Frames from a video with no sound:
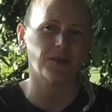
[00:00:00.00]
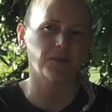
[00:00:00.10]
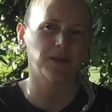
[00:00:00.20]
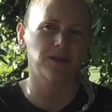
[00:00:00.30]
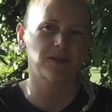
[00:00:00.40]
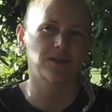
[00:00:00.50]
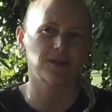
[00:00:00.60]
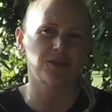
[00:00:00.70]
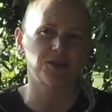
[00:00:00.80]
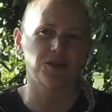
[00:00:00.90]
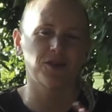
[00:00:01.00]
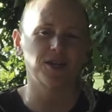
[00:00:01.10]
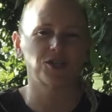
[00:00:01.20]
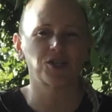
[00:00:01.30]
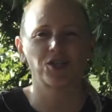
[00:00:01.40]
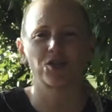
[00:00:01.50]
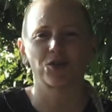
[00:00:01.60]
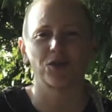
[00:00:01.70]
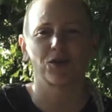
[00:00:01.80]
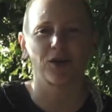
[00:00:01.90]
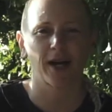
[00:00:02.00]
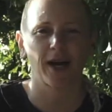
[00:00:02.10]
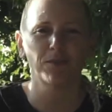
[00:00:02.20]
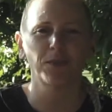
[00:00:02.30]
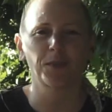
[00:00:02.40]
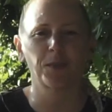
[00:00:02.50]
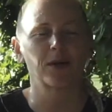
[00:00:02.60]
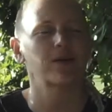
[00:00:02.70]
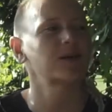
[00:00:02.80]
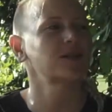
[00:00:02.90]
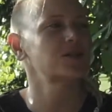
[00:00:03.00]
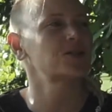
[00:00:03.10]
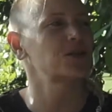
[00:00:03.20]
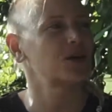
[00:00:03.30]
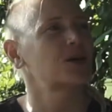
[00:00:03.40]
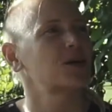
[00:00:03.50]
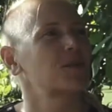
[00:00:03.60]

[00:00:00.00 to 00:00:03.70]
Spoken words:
with considerations to the Redbad period, to the early